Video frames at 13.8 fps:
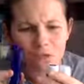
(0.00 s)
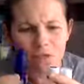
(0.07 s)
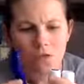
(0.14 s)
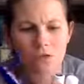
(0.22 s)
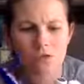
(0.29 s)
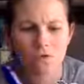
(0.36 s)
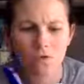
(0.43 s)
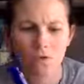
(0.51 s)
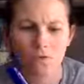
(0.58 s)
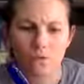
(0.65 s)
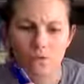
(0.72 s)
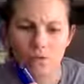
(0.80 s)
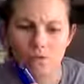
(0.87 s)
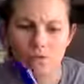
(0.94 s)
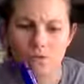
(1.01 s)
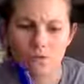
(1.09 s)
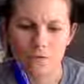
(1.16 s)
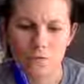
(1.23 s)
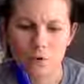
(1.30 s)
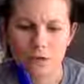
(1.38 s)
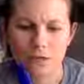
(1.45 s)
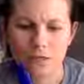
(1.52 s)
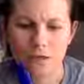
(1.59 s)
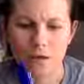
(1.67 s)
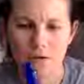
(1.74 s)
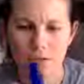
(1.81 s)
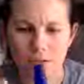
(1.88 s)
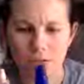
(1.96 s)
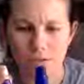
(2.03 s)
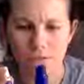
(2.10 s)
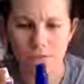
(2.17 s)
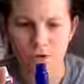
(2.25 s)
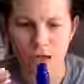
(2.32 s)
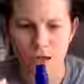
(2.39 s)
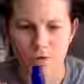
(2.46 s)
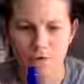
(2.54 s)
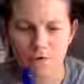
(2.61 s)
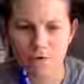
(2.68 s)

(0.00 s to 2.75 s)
So here's the breakdown. This is 5.